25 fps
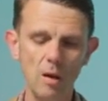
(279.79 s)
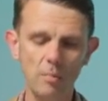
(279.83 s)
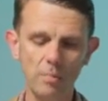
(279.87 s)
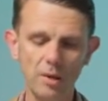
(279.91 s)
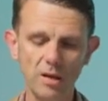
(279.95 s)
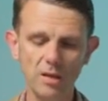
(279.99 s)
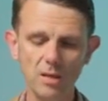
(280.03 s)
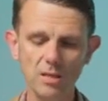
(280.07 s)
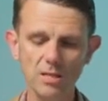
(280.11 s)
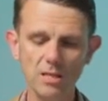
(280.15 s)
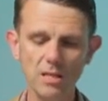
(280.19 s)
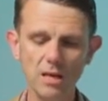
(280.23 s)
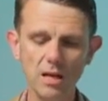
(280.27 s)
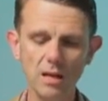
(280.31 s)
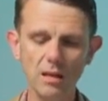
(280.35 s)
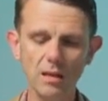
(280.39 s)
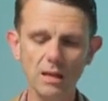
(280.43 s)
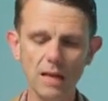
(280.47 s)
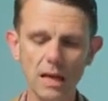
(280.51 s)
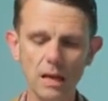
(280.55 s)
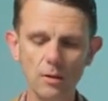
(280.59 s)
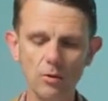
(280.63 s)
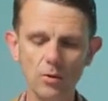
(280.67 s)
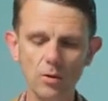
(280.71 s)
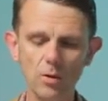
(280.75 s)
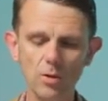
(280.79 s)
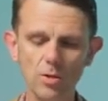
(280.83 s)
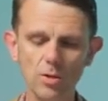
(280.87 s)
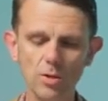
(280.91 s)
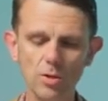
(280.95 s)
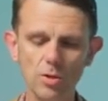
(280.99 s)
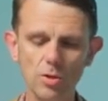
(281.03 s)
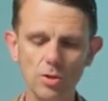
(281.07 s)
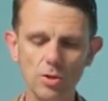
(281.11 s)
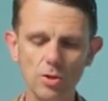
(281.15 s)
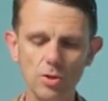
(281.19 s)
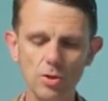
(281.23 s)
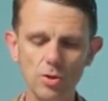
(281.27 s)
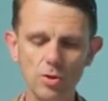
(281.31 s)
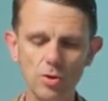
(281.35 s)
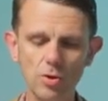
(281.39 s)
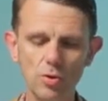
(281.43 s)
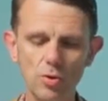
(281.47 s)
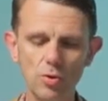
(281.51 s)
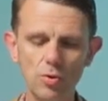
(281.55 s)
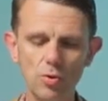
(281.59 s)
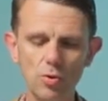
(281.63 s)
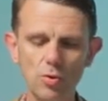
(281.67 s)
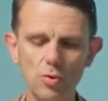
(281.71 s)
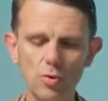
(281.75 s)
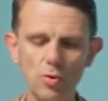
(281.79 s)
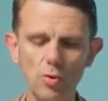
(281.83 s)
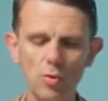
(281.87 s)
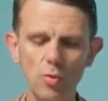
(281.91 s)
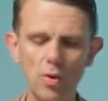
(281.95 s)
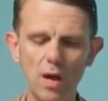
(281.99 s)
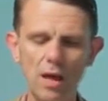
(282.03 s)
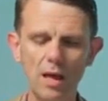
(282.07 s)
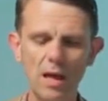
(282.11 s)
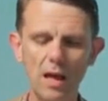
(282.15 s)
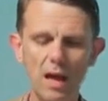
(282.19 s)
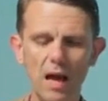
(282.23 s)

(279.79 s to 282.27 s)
because they allow us to